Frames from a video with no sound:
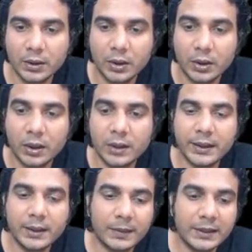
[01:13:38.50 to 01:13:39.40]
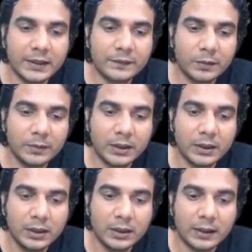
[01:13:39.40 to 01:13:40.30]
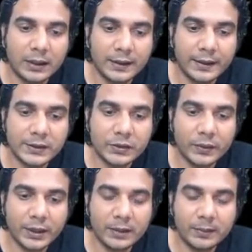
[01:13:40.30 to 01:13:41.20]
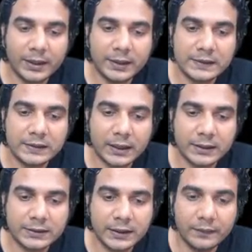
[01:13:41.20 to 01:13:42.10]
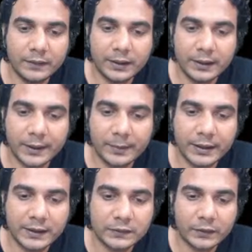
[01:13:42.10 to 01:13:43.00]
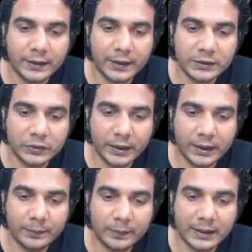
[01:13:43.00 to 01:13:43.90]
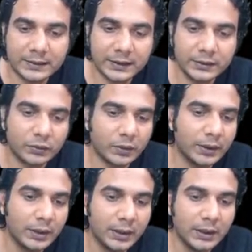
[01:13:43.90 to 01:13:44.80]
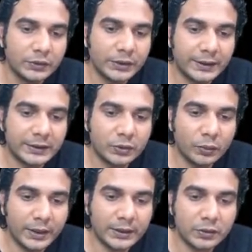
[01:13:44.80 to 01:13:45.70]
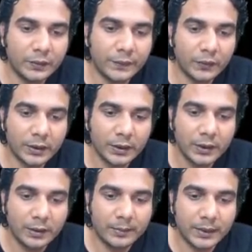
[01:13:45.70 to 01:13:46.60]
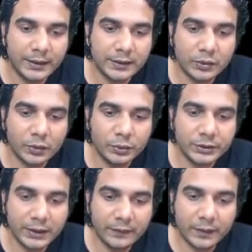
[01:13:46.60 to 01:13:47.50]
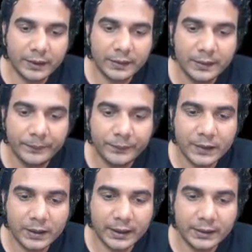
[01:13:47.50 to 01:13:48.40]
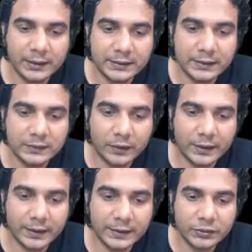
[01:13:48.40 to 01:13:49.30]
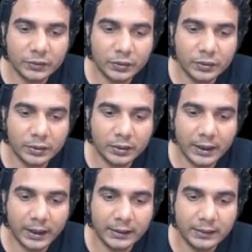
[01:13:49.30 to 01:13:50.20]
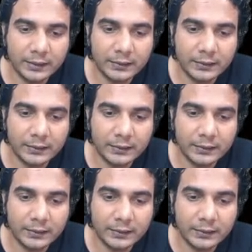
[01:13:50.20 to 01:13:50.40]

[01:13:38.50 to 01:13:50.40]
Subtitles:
All you can apply that formula, r raised to n minus rc1, r minus 1 raised to n plus, and so on. So in this 2 raised to 4 minus 2c1, and this is 1 raised to n.